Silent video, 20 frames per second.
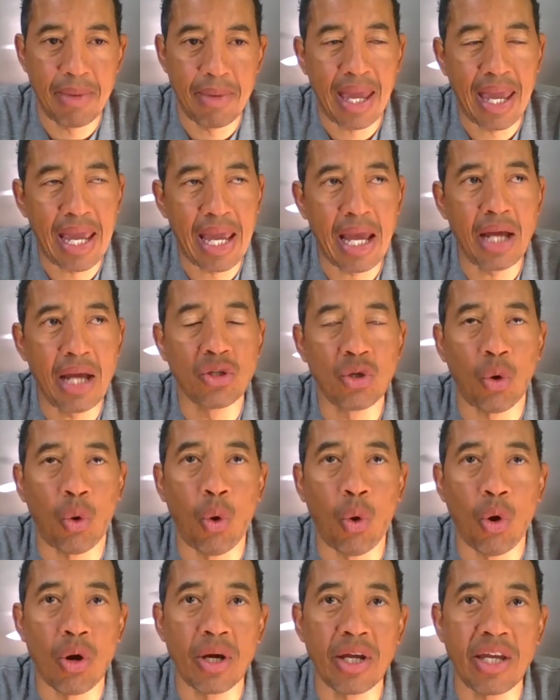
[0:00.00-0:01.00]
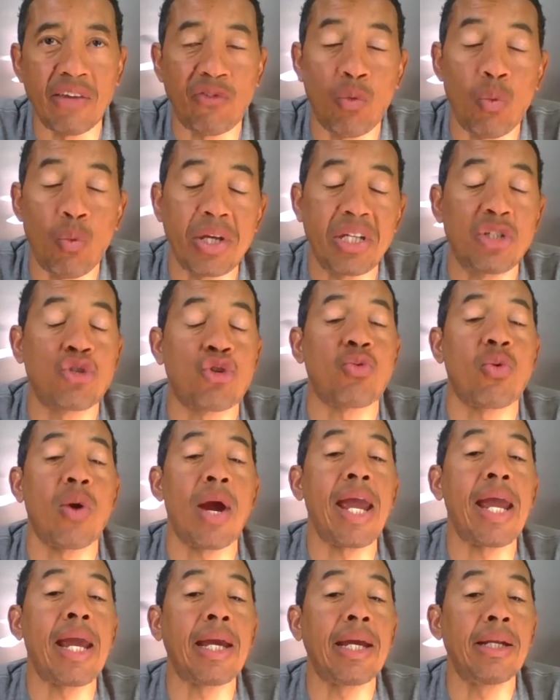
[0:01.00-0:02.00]
and or if we
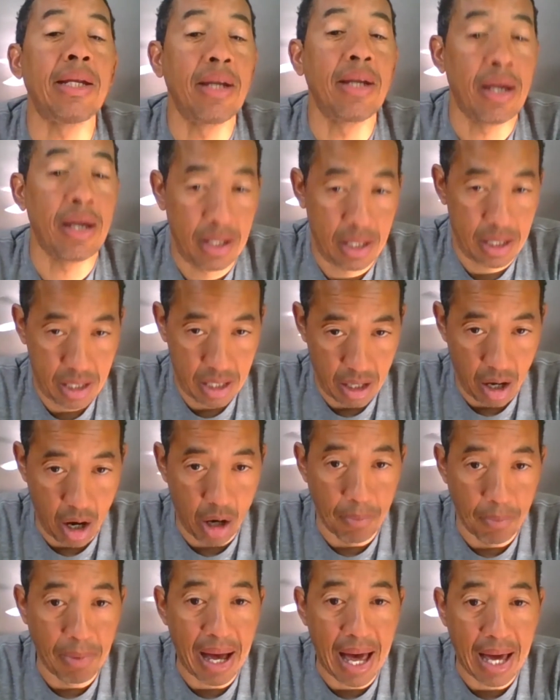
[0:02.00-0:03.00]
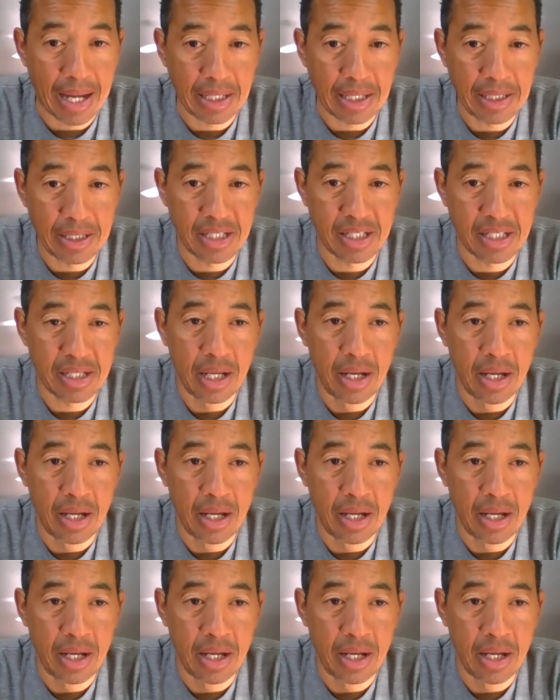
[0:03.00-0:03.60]
train our bodies